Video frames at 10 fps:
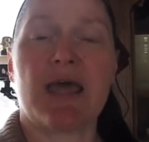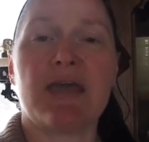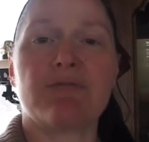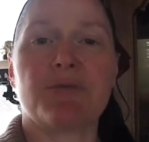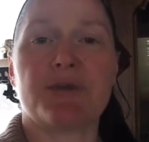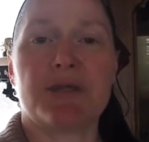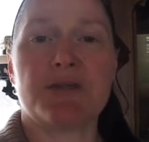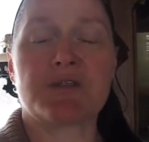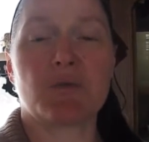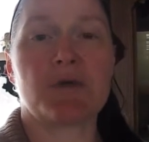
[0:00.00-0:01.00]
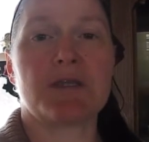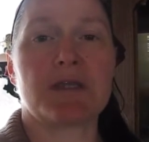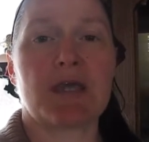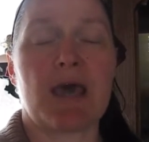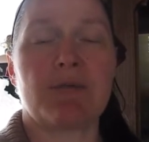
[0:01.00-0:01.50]
I have replaced with
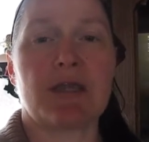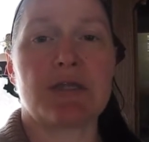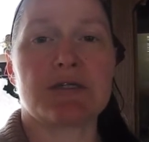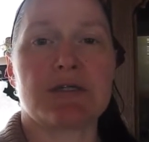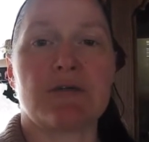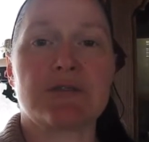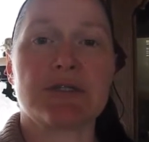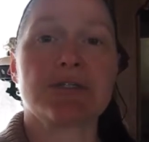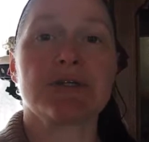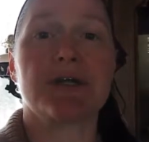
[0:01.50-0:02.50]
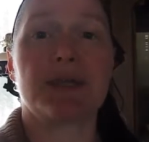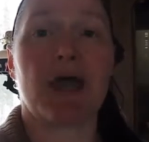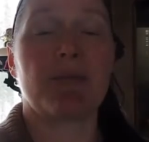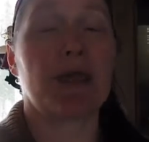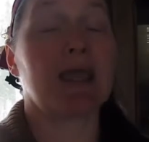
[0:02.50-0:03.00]
the combination of ginger and
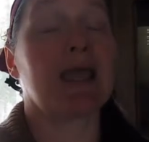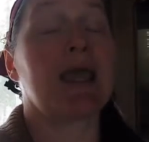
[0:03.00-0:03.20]
nutmeg.